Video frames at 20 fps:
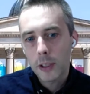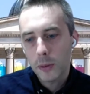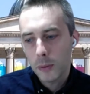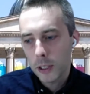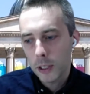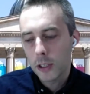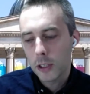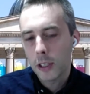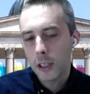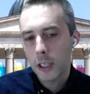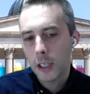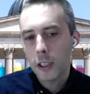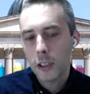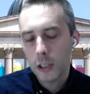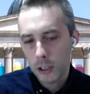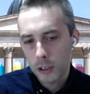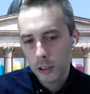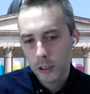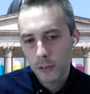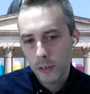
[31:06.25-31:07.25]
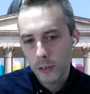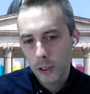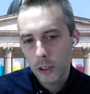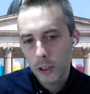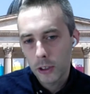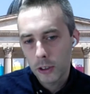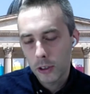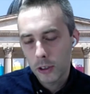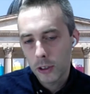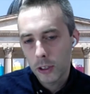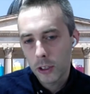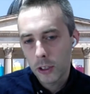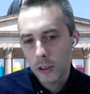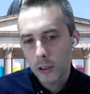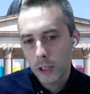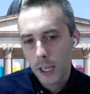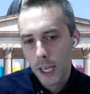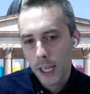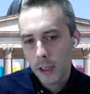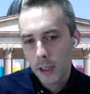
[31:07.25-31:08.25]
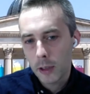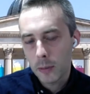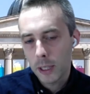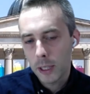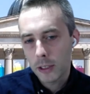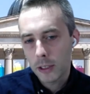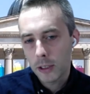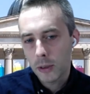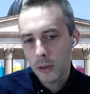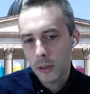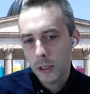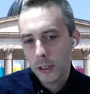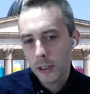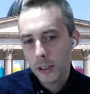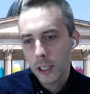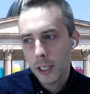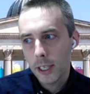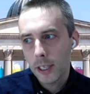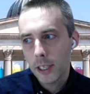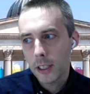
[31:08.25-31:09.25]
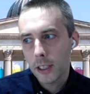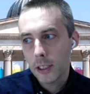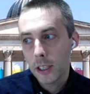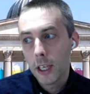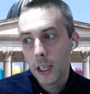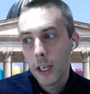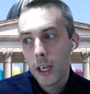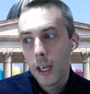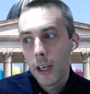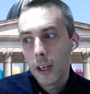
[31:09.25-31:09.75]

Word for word: So we decided just to focus on those that had the better quality linkage.